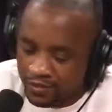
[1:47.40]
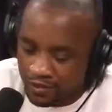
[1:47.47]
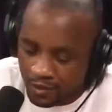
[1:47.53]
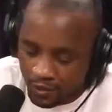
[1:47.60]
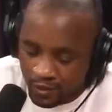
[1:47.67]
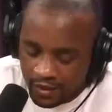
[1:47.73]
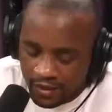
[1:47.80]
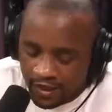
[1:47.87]

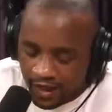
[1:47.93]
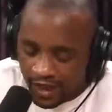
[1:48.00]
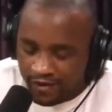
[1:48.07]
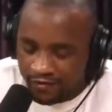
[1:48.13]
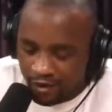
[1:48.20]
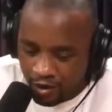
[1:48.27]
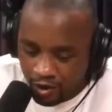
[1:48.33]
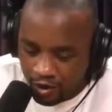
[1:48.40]
So
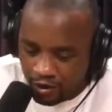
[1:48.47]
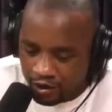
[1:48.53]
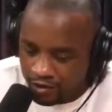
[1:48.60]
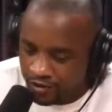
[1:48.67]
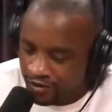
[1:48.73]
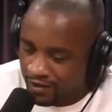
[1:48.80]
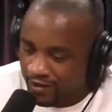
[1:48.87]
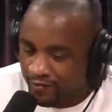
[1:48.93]
I've
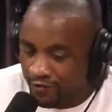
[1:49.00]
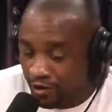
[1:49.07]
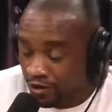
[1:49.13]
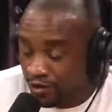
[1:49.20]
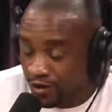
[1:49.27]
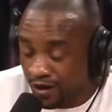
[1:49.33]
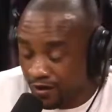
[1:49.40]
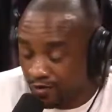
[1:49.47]
heard,
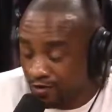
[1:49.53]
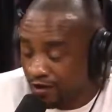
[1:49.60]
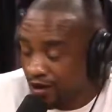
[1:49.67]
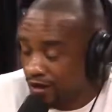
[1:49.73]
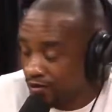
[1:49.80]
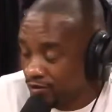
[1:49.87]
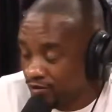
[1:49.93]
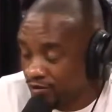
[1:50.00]
and I don't know
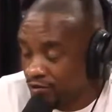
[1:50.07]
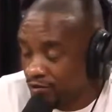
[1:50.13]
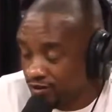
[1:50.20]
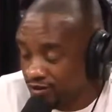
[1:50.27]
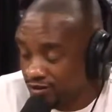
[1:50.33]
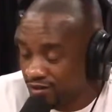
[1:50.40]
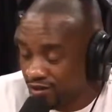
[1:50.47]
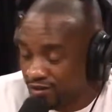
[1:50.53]
how true
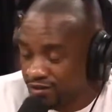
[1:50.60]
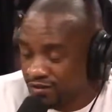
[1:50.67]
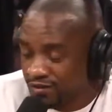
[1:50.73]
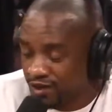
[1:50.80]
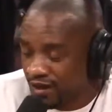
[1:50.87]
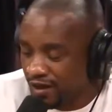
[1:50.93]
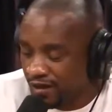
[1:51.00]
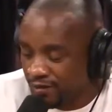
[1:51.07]
this
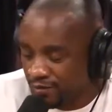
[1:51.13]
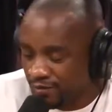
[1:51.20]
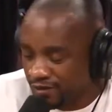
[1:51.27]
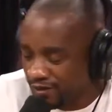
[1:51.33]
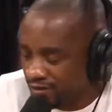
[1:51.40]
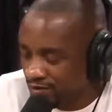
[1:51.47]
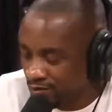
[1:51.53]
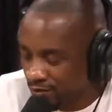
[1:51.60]
is. I would
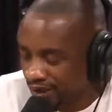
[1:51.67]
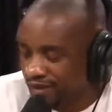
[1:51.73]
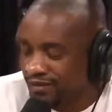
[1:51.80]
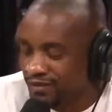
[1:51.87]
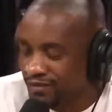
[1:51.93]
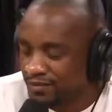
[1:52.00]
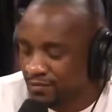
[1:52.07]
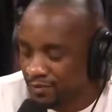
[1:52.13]

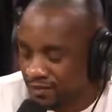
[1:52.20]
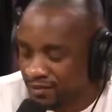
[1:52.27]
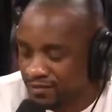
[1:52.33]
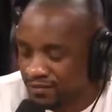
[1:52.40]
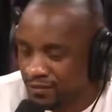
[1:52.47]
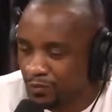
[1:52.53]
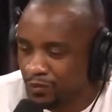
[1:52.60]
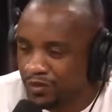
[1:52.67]
expect it to be
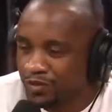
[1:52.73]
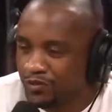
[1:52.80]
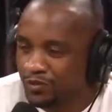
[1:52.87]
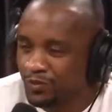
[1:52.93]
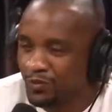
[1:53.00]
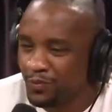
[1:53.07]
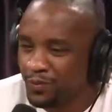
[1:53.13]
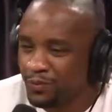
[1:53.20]
somewhat
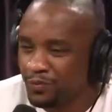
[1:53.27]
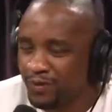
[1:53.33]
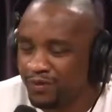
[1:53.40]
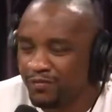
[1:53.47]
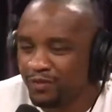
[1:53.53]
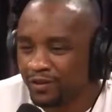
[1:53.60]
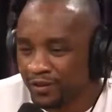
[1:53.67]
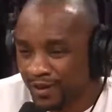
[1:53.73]
true, but
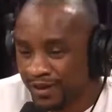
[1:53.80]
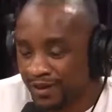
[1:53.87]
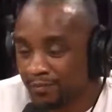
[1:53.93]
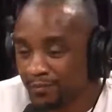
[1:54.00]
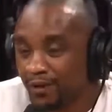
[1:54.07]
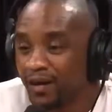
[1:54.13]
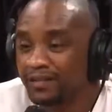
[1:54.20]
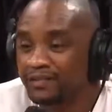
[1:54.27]
I've heard, like,
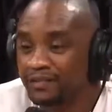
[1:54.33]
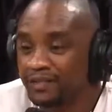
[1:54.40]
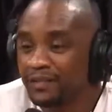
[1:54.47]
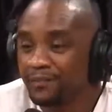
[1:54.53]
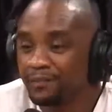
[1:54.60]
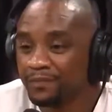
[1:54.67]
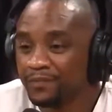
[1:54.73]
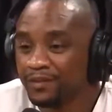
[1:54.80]
in boxing,
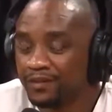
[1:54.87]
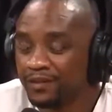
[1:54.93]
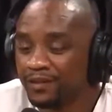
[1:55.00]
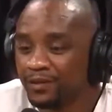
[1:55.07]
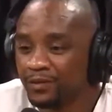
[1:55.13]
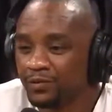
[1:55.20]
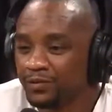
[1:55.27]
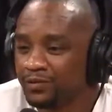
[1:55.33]
you
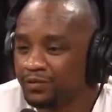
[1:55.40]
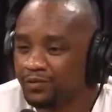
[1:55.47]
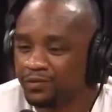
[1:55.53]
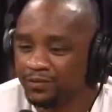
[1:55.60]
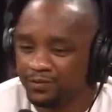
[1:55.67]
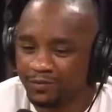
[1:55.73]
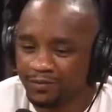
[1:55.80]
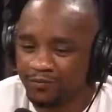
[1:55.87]
know,
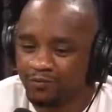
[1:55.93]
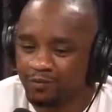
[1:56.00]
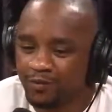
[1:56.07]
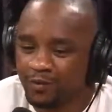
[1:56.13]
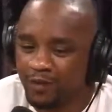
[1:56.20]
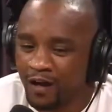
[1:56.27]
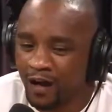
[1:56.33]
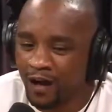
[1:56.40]
you
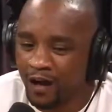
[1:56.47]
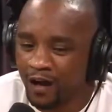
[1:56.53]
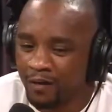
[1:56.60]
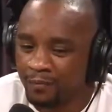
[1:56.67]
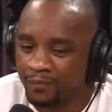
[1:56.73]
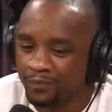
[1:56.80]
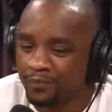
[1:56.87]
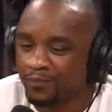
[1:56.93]

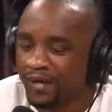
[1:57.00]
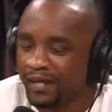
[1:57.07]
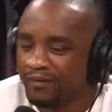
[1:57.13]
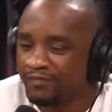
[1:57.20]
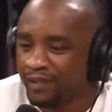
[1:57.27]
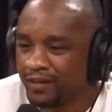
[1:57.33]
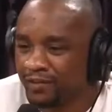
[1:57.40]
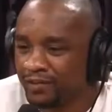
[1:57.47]
main
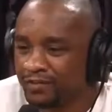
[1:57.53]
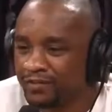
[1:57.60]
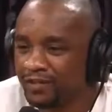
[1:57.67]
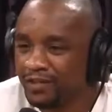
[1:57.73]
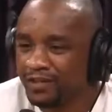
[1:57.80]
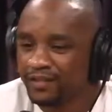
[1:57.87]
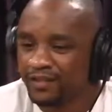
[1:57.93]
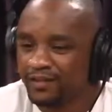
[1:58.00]
eventers,
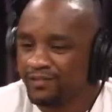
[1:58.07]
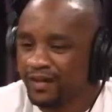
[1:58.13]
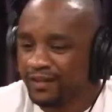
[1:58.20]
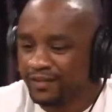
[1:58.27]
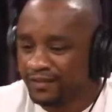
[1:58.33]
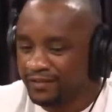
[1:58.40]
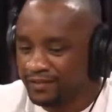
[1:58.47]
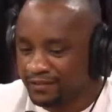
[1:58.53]
they've
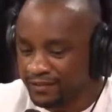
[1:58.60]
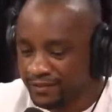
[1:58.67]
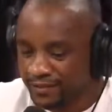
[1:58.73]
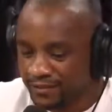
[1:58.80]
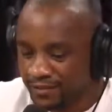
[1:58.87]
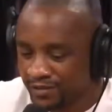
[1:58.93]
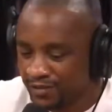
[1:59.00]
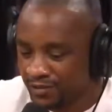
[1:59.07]
had these
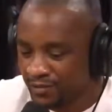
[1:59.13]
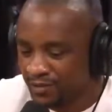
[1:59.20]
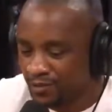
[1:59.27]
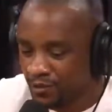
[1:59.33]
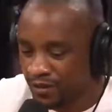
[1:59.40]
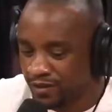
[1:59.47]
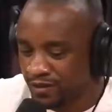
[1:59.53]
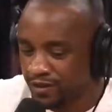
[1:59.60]
issues
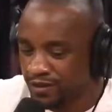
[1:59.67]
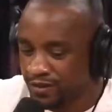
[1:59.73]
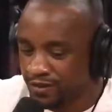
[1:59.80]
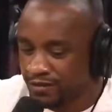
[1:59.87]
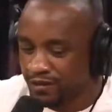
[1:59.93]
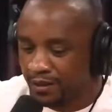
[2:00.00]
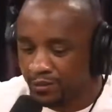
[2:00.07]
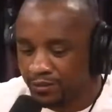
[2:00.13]
where
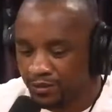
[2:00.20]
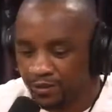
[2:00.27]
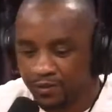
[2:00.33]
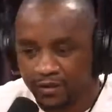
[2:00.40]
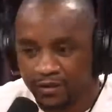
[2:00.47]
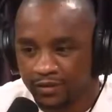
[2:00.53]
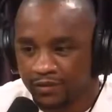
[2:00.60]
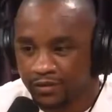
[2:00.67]
they would
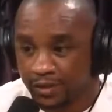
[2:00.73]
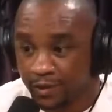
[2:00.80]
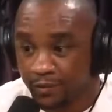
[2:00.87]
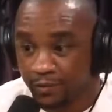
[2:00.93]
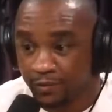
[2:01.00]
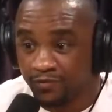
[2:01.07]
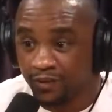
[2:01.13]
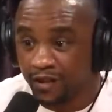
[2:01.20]

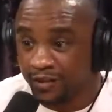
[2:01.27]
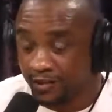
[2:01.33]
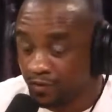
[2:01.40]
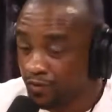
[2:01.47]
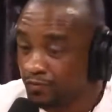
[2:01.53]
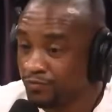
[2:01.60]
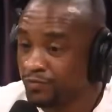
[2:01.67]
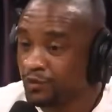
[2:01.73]
provide their
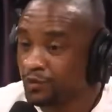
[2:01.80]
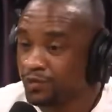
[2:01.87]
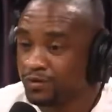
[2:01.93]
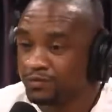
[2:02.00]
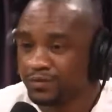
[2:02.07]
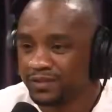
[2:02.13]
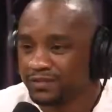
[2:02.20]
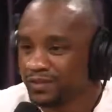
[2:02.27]
own food
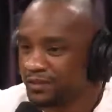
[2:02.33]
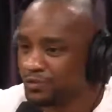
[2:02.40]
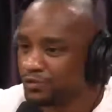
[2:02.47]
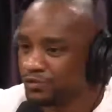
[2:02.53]
because they don't